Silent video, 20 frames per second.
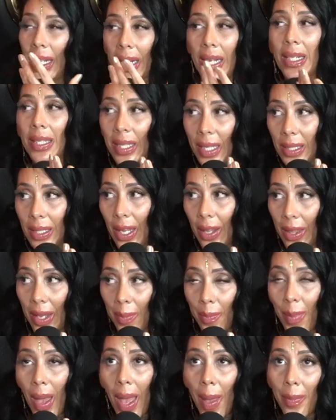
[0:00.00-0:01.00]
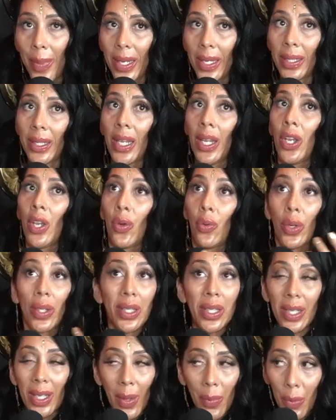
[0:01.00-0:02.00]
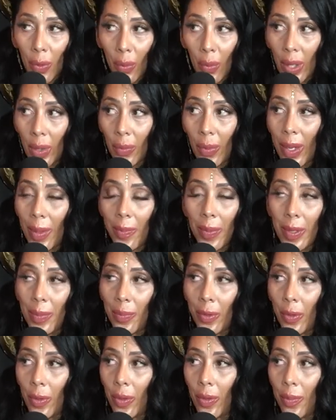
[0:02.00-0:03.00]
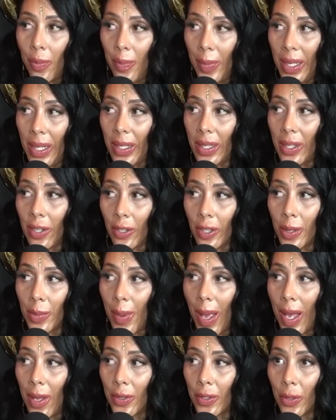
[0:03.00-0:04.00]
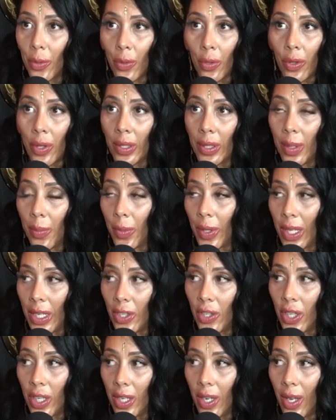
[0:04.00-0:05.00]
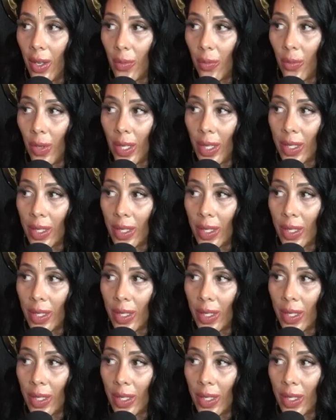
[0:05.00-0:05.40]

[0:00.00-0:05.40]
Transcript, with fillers: i guess that's how they met because what's the number one way people meet their spouse or yeah. someone they cheat on